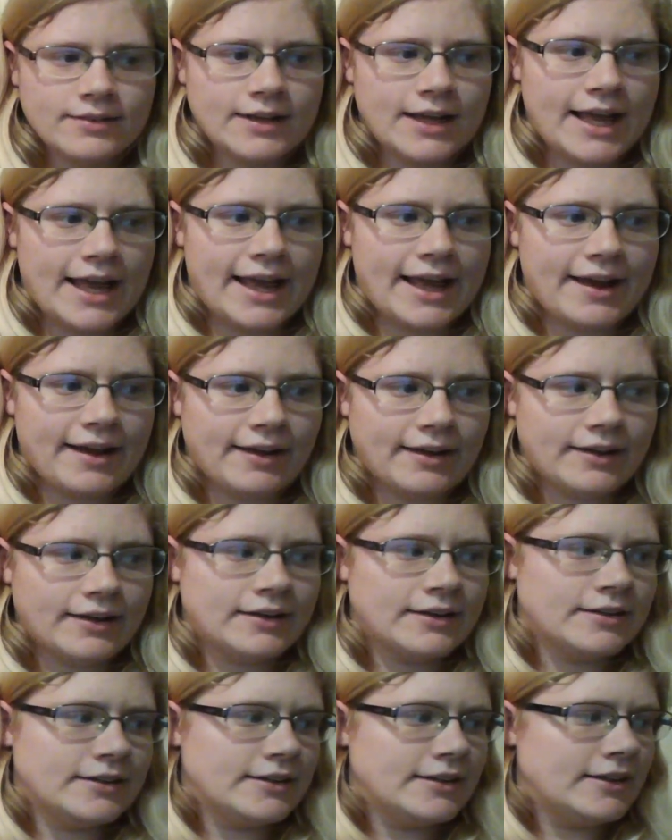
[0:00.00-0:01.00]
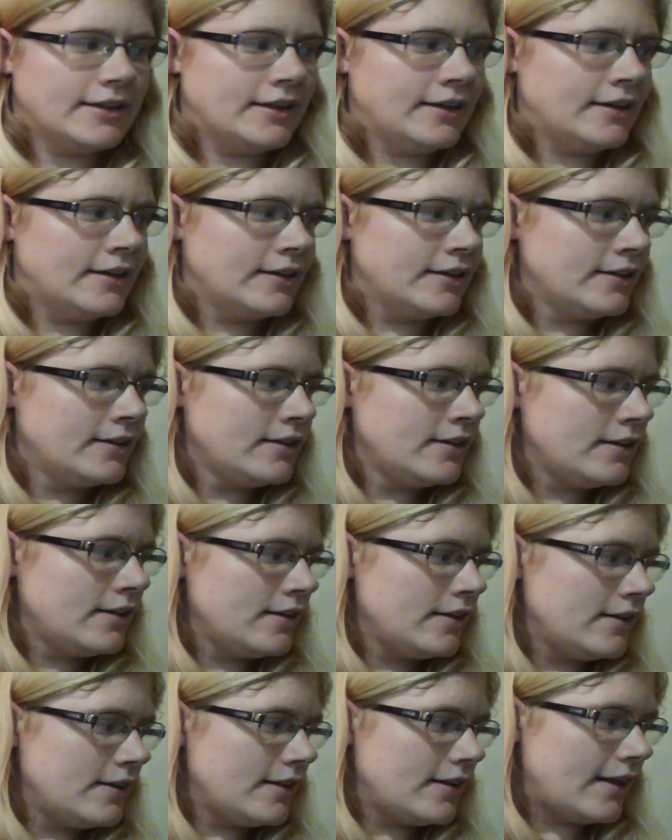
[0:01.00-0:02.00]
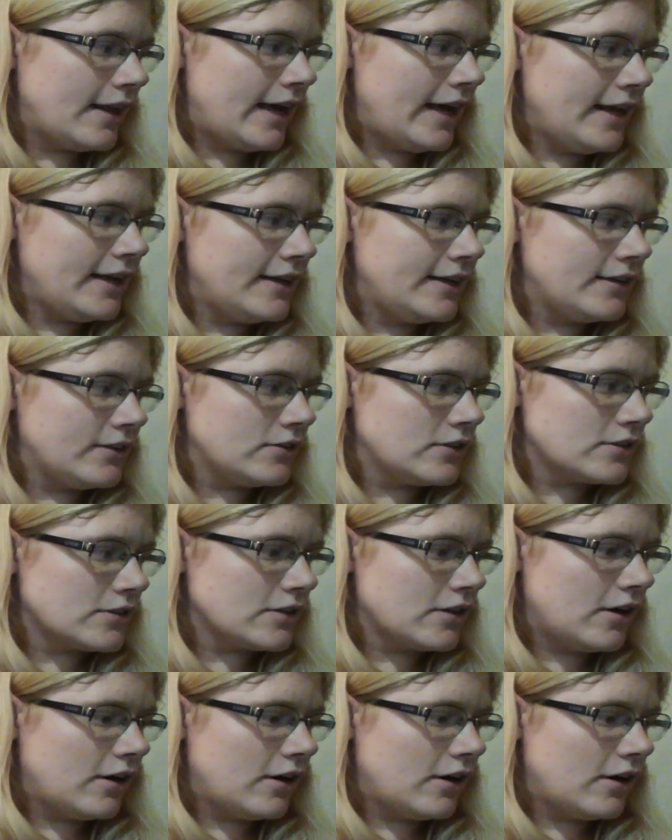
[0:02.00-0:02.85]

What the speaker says: And that is